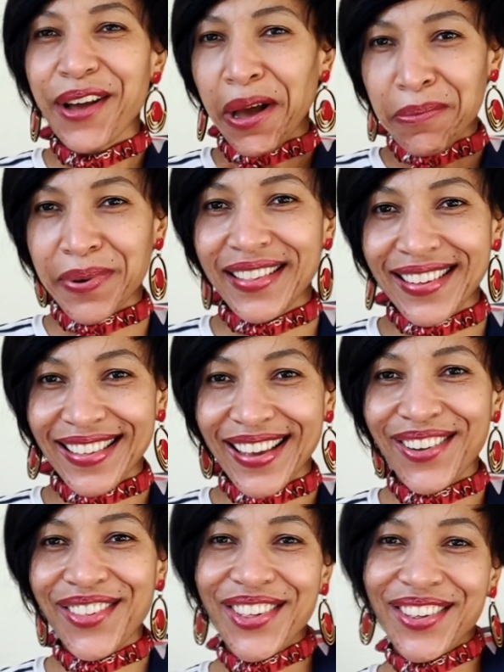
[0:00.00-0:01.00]
a
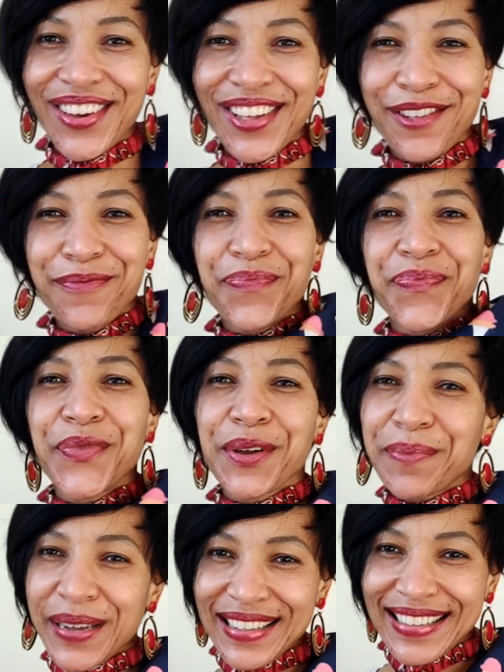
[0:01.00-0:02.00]
button-down shirt,
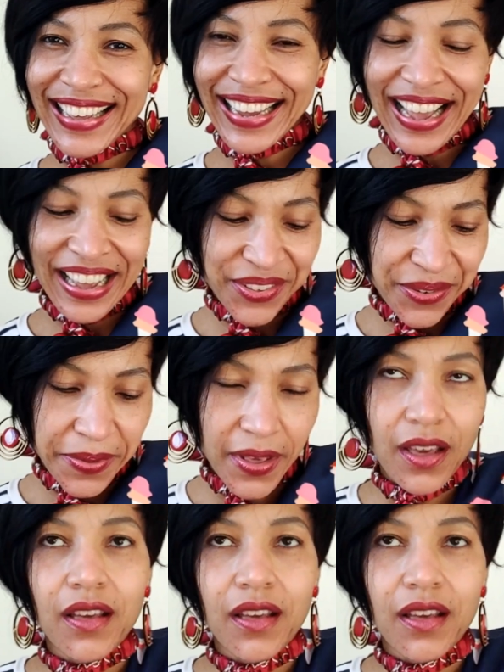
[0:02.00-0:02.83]
but it's like ice cream.